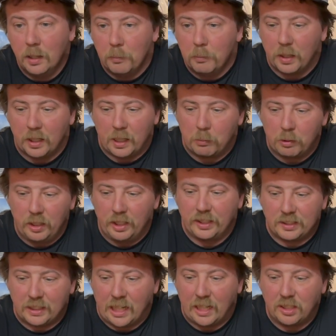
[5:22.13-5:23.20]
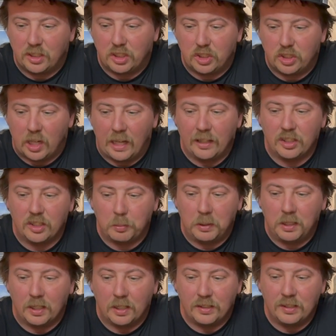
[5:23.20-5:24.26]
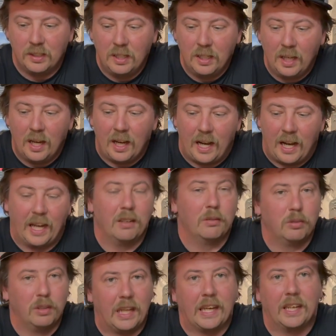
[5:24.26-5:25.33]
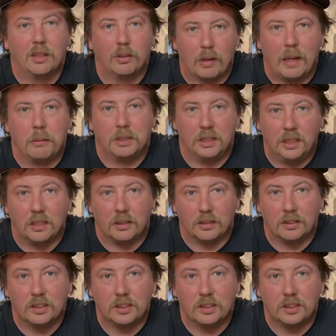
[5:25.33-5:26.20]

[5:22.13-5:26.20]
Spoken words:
But I'm really excited to try this because I like grabbing gears.